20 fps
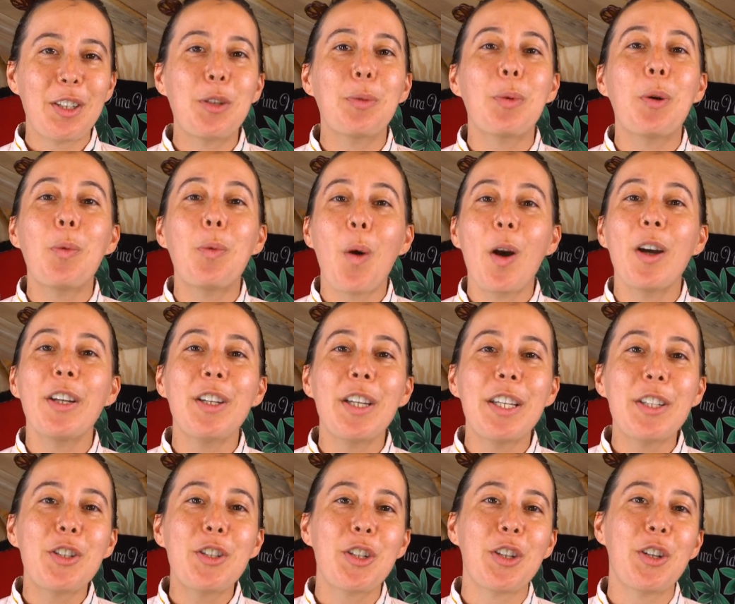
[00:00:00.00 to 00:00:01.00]
you will want
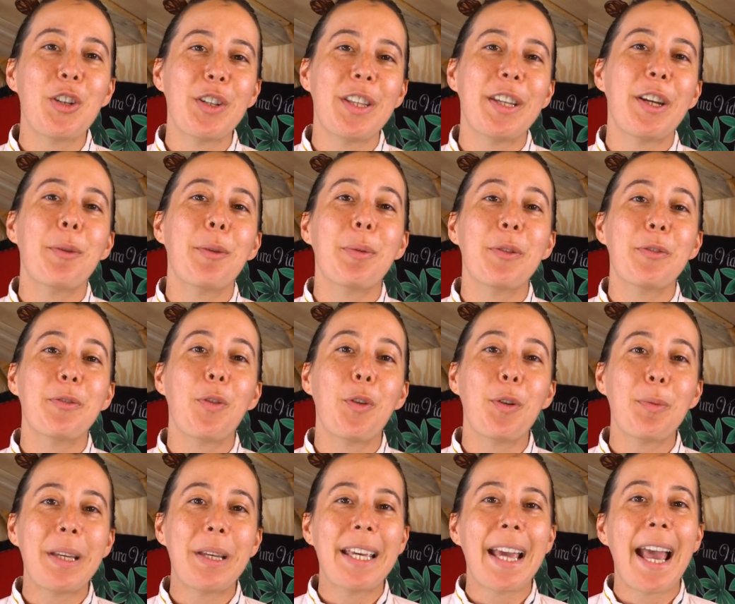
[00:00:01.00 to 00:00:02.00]
to ensure they are
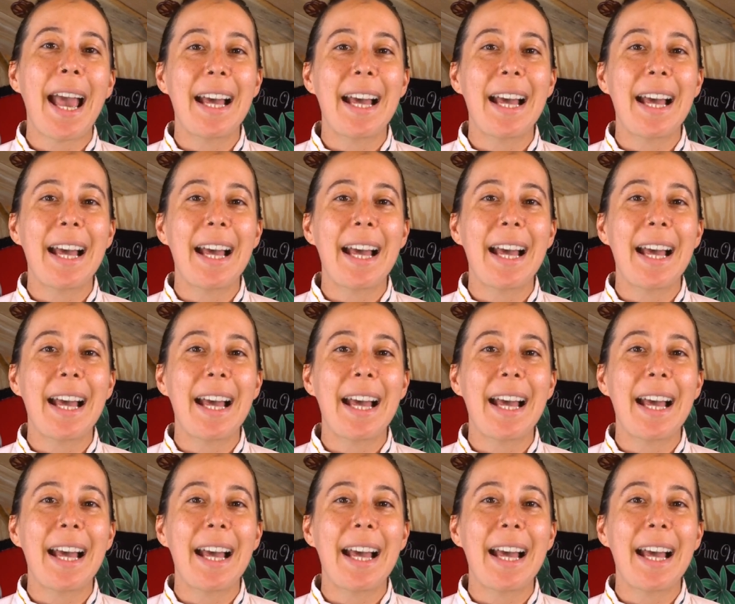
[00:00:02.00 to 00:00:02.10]
performing